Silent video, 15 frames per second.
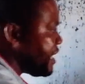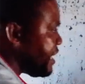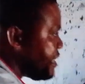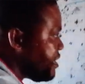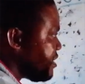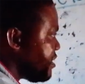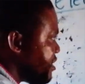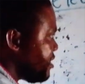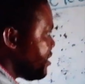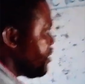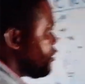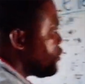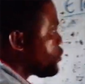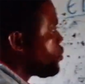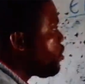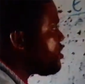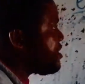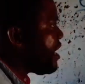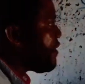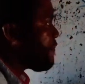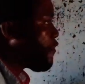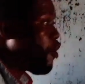lead. So
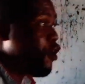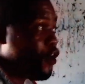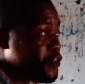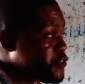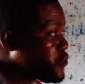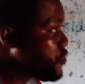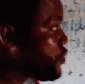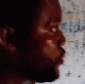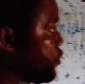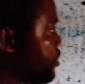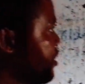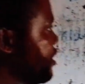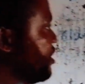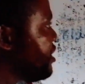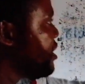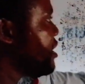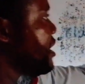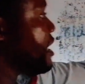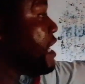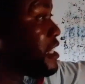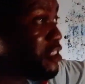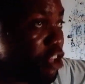therefore also,
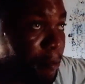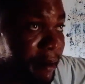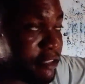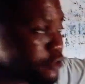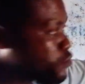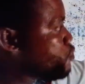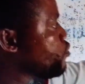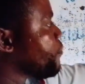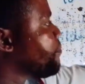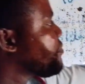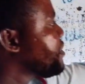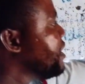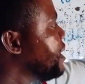number 2,